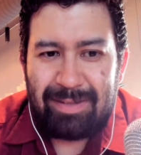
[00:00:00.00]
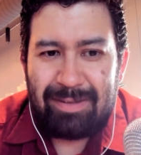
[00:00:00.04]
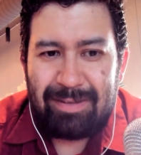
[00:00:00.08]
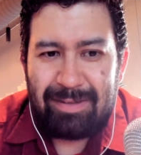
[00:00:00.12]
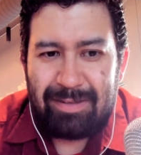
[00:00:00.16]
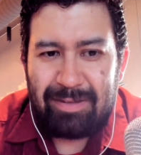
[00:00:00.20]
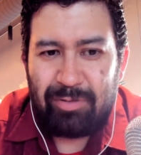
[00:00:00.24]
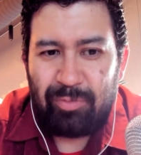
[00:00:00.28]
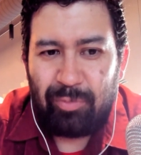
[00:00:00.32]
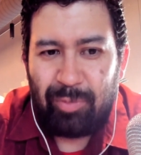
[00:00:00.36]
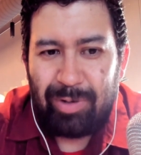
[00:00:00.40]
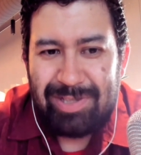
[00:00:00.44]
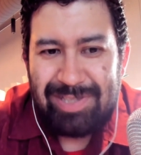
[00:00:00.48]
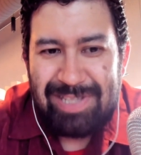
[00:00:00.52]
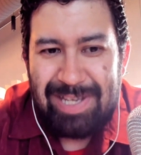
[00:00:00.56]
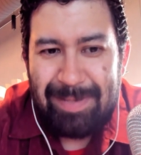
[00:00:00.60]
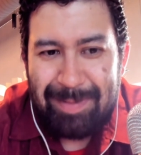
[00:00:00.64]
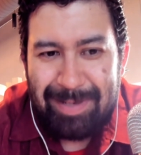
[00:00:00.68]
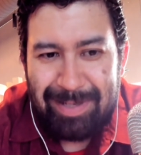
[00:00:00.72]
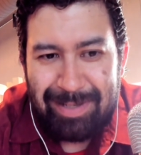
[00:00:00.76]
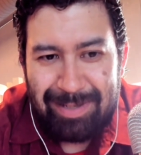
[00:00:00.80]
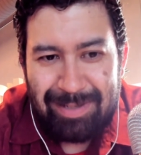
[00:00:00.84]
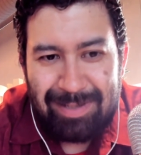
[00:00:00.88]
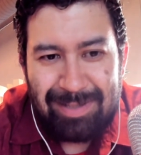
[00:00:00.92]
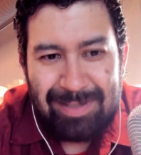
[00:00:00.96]
what does that
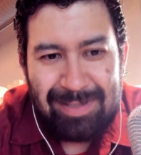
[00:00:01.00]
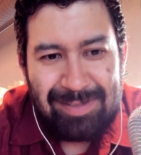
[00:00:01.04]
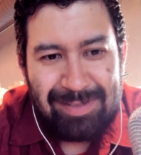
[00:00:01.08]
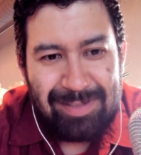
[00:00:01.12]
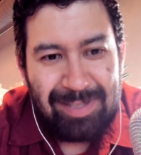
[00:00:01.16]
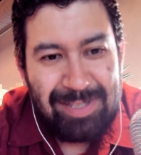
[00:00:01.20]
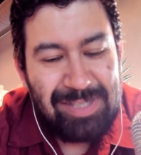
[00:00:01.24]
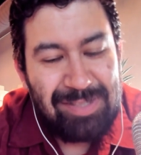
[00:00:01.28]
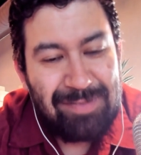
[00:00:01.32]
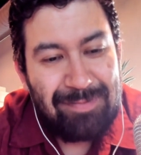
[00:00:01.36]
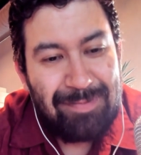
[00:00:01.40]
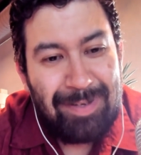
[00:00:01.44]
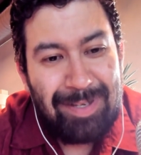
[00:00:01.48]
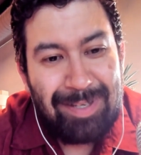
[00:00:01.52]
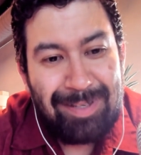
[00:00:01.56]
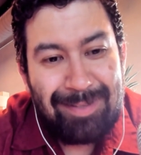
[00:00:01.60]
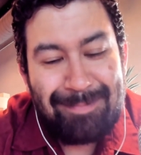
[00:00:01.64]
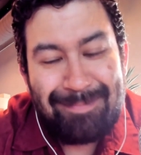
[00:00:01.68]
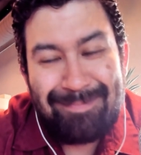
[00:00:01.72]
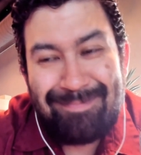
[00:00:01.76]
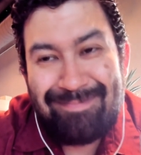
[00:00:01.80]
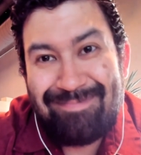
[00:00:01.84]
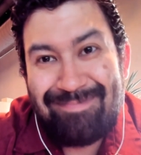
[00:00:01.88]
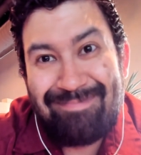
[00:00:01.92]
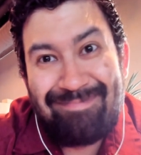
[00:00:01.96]
mean? Sundsvik,
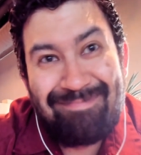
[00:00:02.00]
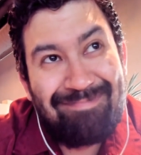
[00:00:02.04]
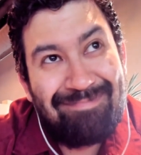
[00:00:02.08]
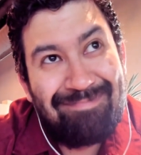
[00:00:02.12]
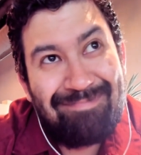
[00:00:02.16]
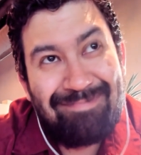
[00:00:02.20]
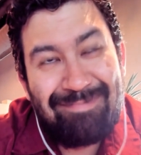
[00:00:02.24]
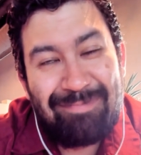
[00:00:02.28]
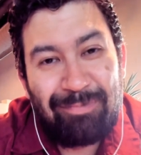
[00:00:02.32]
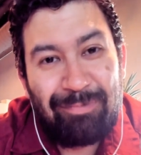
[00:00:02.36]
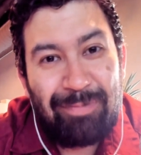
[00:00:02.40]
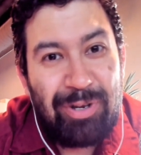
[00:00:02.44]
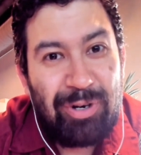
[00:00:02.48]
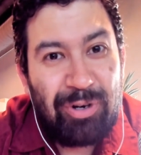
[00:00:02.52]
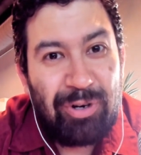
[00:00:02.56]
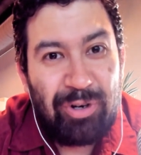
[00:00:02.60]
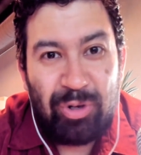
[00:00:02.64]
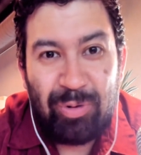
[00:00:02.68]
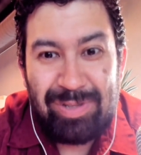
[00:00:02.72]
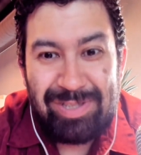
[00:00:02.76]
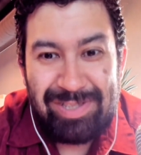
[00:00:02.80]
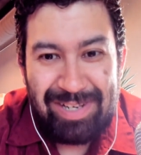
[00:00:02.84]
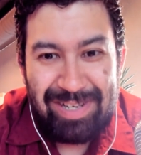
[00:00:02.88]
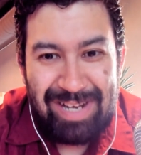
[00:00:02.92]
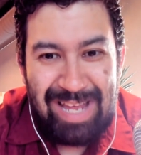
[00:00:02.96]
we don't
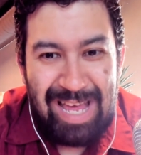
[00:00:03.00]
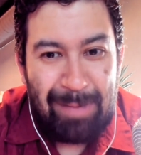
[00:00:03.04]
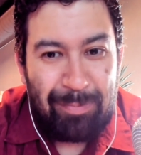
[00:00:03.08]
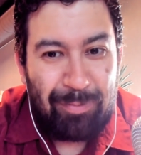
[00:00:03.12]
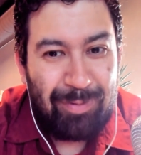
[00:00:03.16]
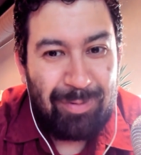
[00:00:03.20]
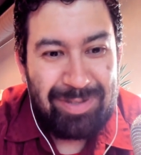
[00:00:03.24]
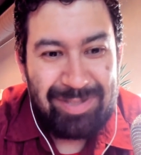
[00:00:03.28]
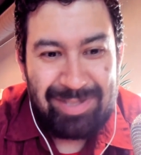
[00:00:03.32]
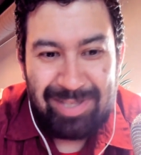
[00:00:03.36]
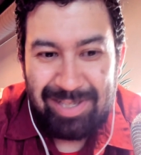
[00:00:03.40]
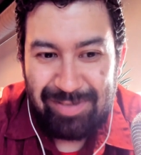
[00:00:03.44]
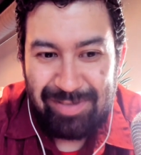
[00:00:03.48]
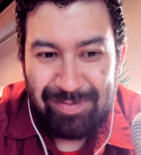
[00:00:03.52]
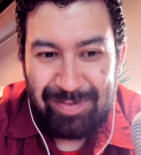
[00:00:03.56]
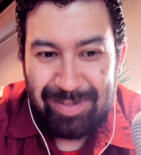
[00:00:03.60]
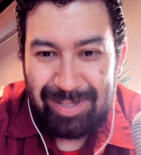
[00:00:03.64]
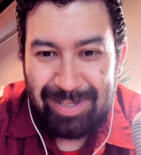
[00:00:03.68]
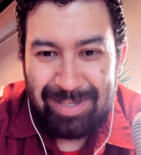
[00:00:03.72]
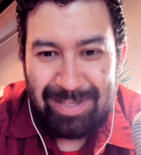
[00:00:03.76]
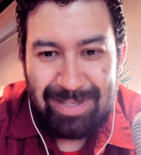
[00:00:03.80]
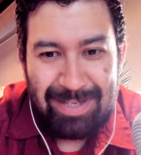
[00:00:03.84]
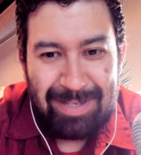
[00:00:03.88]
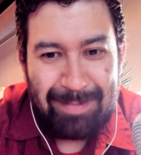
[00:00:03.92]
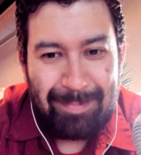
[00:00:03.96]
know what's going to happen with
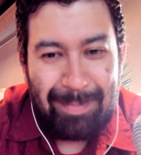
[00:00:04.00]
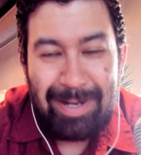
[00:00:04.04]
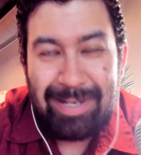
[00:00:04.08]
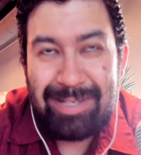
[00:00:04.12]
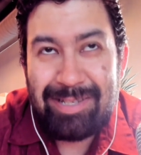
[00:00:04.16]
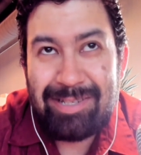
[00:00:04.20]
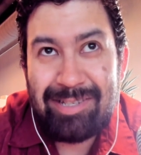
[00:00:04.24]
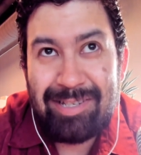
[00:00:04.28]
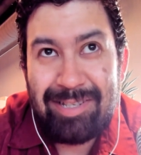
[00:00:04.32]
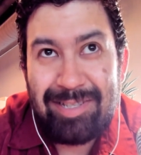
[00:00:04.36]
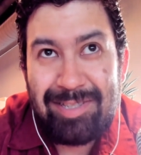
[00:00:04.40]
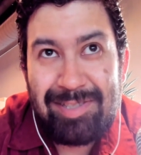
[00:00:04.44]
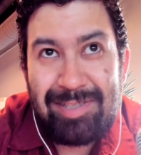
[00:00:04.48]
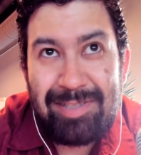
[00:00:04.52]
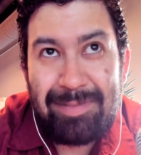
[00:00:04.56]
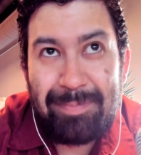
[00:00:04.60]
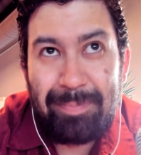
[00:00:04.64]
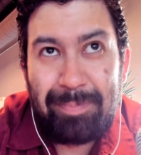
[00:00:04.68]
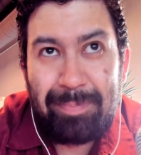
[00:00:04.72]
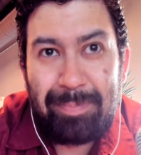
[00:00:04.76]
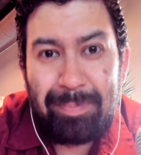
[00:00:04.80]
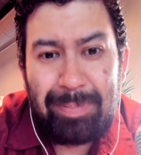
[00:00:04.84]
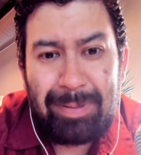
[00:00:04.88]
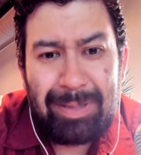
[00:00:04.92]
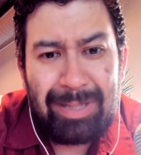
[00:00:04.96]
Sundsvik. He might just
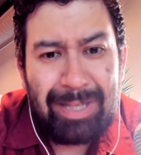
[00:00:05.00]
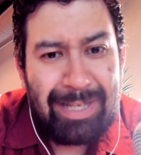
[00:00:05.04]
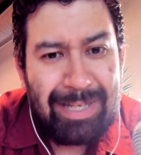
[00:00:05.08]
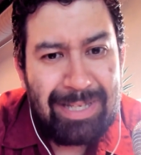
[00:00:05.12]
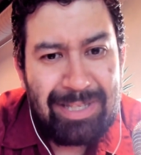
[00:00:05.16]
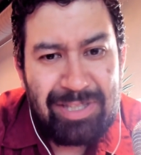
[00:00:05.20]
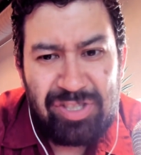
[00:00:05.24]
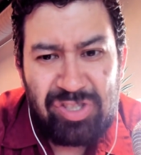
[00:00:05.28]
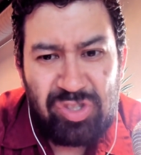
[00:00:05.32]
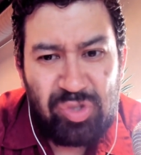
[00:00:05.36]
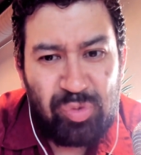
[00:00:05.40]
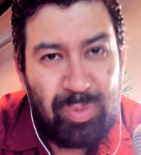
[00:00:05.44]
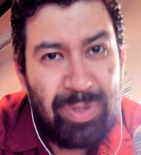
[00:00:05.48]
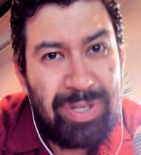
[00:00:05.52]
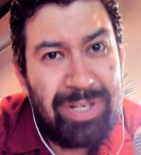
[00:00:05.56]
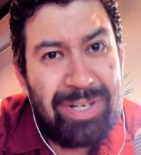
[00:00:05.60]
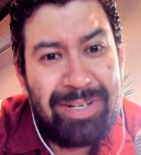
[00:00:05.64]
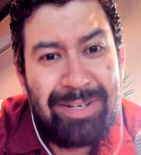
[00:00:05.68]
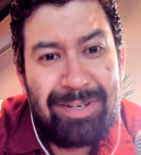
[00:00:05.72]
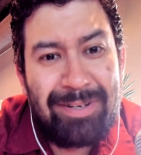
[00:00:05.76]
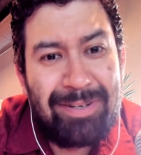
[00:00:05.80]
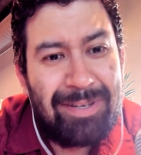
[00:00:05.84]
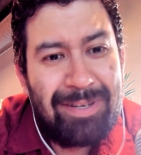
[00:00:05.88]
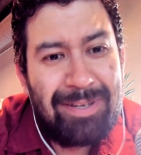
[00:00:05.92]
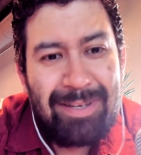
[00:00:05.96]
play in Sweden.